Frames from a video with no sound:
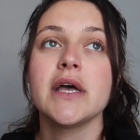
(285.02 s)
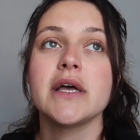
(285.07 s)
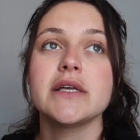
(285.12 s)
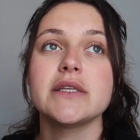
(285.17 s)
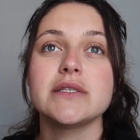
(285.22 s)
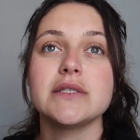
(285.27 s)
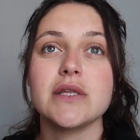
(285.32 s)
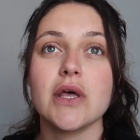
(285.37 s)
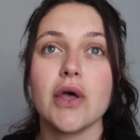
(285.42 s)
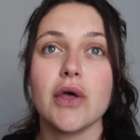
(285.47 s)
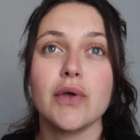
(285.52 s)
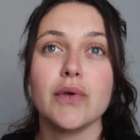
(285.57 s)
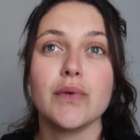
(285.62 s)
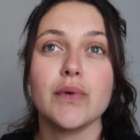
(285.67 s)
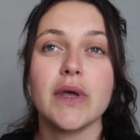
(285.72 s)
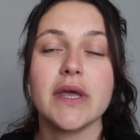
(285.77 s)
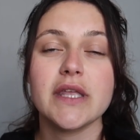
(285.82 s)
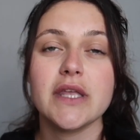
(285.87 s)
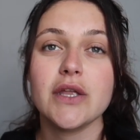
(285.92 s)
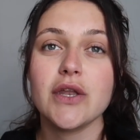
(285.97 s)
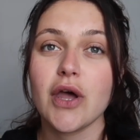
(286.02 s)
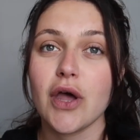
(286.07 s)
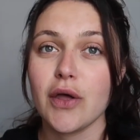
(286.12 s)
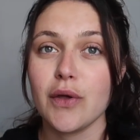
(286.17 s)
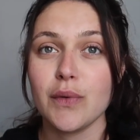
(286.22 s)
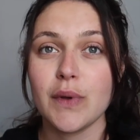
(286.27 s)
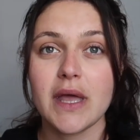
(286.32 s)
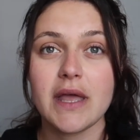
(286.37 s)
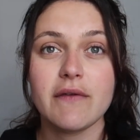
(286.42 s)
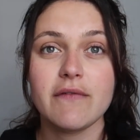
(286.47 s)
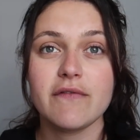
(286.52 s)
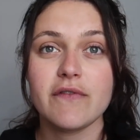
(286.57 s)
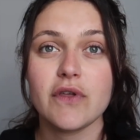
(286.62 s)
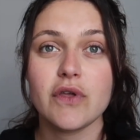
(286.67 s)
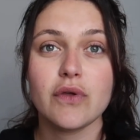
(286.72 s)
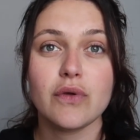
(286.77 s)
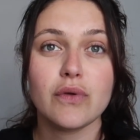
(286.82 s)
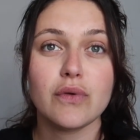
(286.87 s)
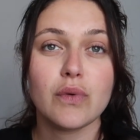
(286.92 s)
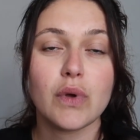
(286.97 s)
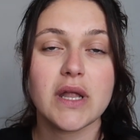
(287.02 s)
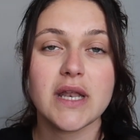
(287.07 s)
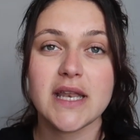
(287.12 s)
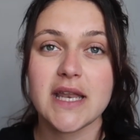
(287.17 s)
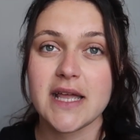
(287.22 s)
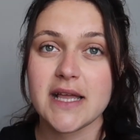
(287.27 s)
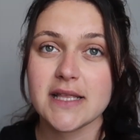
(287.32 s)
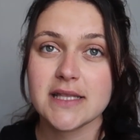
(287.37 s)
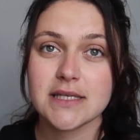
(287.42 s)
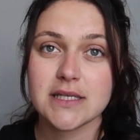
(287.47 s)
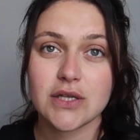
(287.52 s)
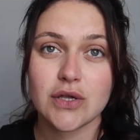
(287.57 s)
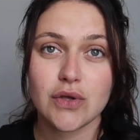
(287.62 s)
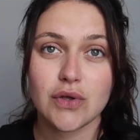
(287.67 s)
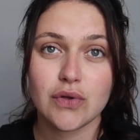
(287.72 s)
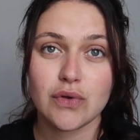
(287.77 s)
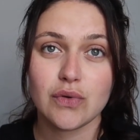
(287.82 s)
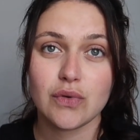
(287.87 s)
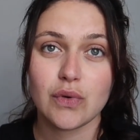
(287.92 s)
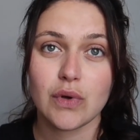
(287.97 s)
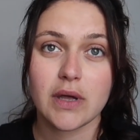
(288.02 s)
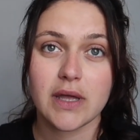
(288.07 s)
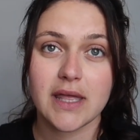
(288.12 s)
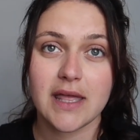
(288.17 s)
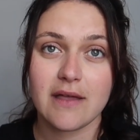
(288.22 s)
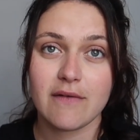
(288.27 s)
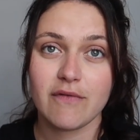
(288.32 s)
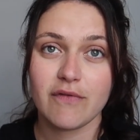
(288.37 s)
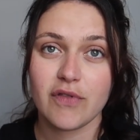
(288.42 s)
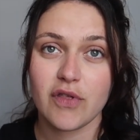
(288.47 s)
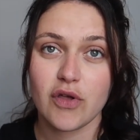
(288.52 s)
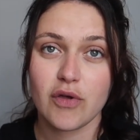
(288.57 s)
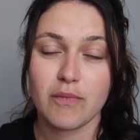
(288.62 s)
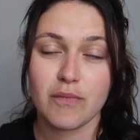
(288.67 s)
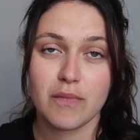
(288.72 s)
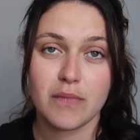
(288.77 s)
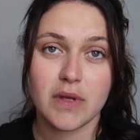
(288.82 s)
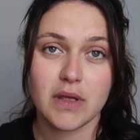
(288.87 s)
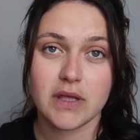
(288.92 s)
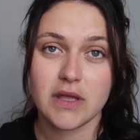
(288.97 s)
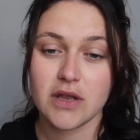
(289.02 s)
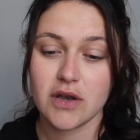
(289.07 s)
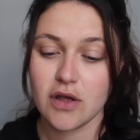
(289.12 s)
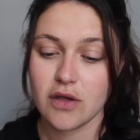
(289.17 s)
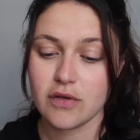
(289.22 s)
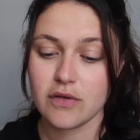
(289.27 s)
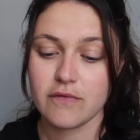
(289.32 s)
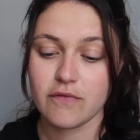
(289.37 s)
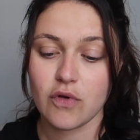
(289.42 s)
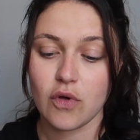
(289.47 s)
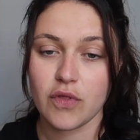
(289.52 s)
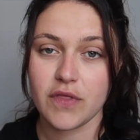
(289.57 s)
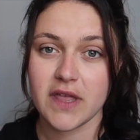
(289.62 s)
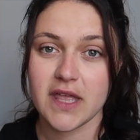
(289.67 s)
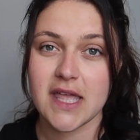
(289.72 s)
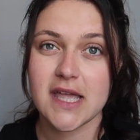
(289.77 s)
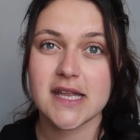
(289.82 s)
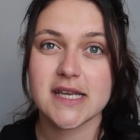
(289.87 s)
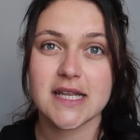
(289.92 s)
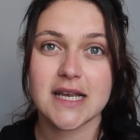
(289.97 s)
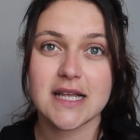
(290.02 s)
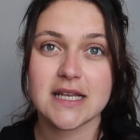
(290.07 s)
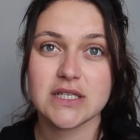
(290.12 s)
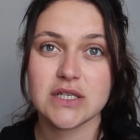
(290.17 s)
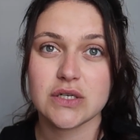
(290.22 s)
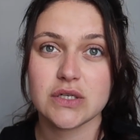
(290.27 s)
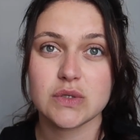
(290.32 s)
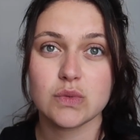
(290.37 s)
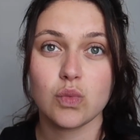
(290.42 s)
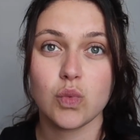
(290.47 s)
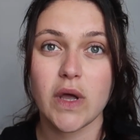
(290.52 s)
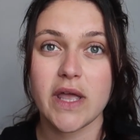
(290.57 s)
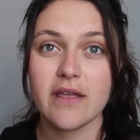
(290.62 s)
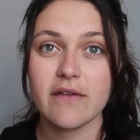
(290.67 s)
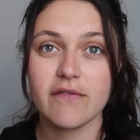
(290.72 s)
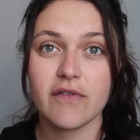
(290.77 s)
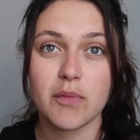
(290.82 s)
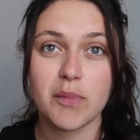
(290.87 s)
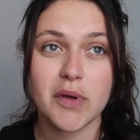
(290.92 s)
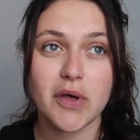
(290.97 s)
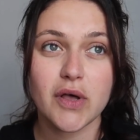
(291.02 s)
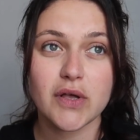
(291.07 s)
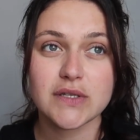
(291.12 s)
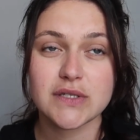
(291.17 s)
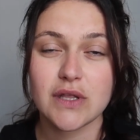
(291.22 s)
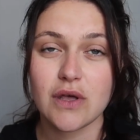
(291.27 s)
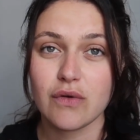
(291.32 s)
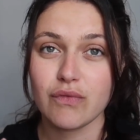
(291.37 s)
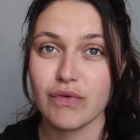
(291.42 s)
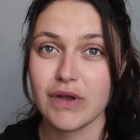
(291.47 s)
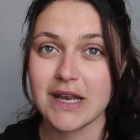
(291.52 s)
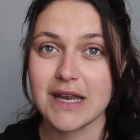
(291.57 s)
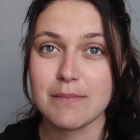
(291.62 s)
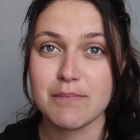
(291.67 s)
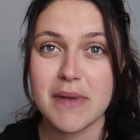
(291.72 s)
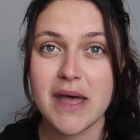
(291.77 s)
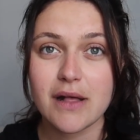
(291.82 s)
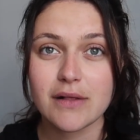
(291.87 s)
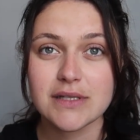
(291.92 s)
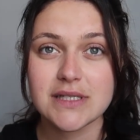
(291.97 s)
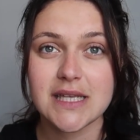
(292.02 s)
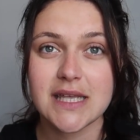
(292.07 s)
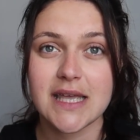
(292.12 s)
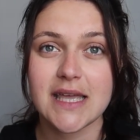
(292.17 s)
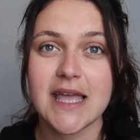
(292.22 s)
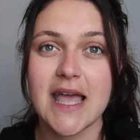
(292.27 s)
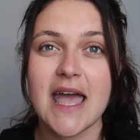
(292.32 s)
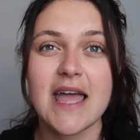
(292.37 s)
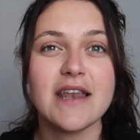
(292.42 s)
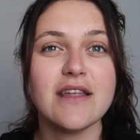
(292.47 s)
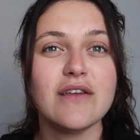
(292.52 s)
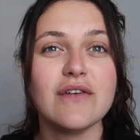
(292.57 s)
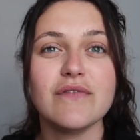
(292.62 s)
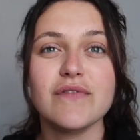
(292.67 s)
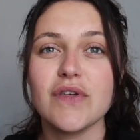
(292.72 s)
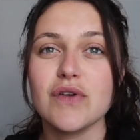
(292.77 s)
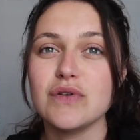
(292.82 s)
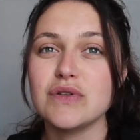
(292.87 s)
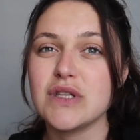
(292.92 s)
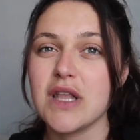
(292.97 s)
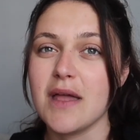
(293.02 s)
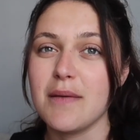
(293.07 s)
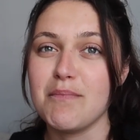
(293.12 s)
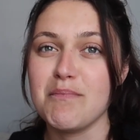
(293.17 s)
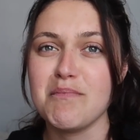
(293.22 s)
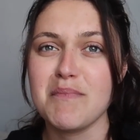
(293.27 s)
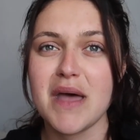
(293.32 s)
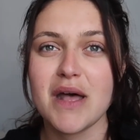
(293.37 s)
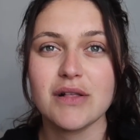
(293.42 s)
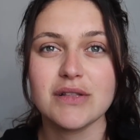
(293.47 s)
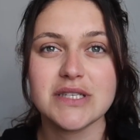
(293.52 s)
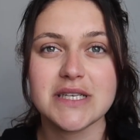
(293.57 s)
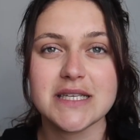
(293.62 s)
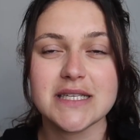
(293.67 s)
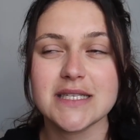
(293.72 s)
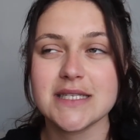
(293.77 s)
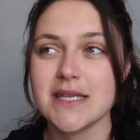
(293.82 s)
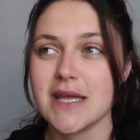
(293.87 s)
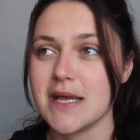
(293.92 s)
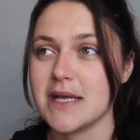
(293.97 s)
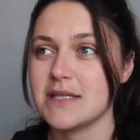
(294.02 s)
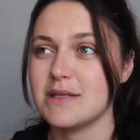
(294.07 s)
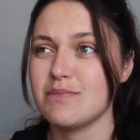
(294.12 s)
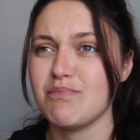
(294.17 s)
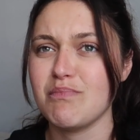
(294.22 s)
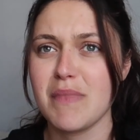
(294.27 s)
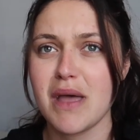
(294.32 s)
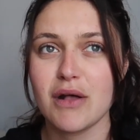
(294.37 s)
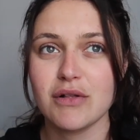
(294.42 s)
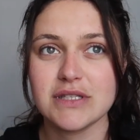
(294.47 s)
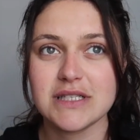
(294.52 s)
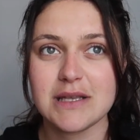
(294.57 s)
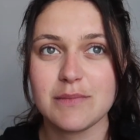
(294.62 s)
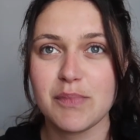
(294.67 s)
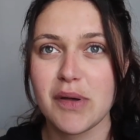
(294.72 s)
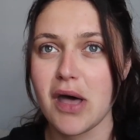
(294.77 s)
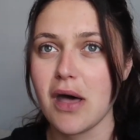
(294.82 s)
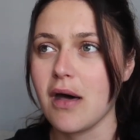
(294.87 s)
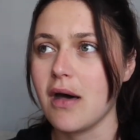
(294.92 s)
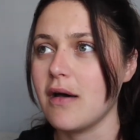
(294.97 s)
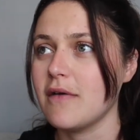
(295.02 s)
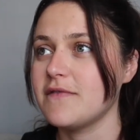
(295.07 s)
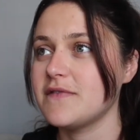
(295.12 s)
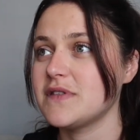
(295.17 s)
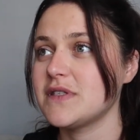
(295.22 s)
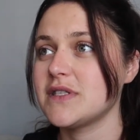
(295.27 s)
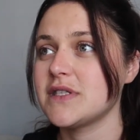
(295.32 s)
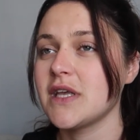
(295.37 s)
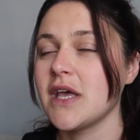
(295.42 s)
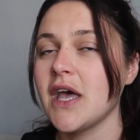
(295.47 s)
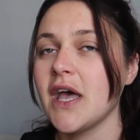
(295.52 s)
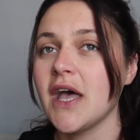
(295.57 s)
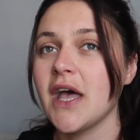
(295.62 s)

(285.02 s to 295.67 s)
So, you know, if you need to give them, you know, you've got the Kiddylicious wafer bars that are really melty, any of those like melty sticks, melty puffs,